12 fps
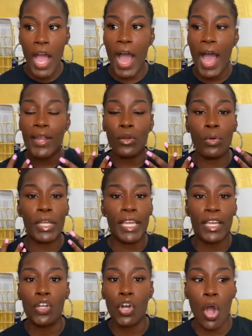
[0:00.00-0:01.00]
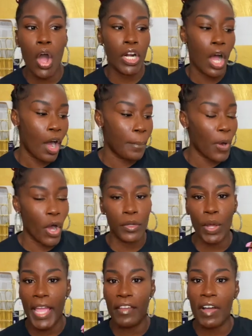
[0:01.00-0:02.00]
I don't get caught up
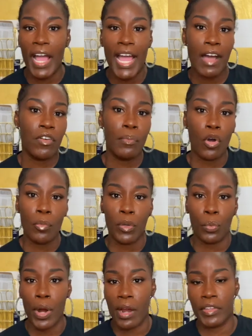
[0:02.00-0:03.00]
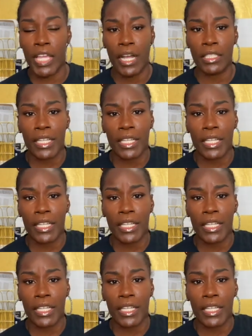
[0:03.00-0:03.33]
on if I have a moment where I react.